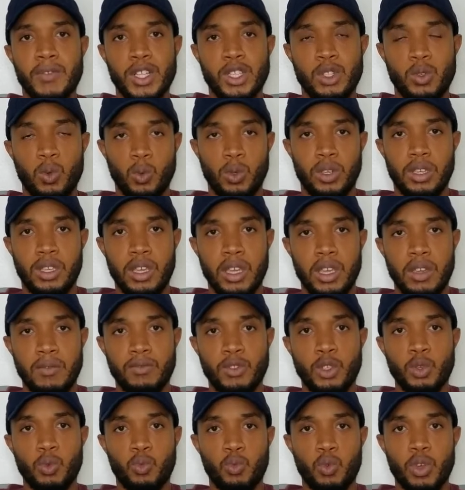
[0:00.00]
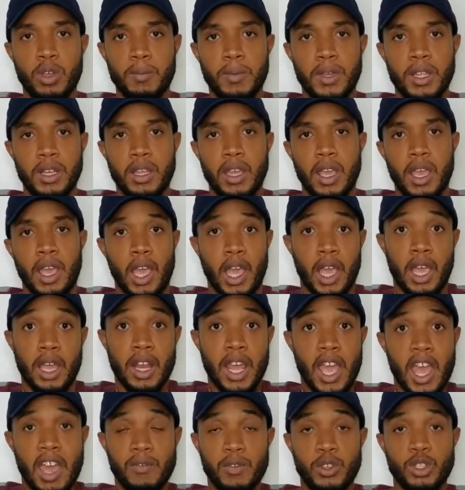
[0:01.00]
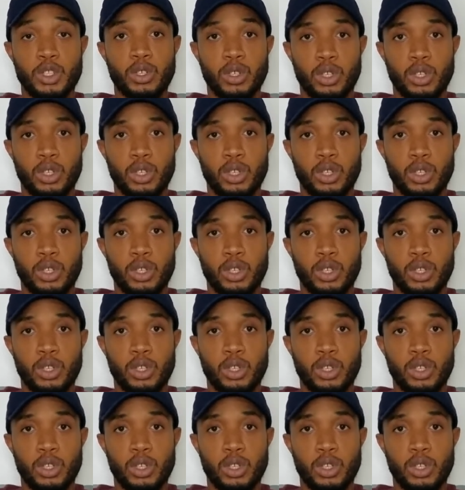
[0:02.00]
it to give to women and have it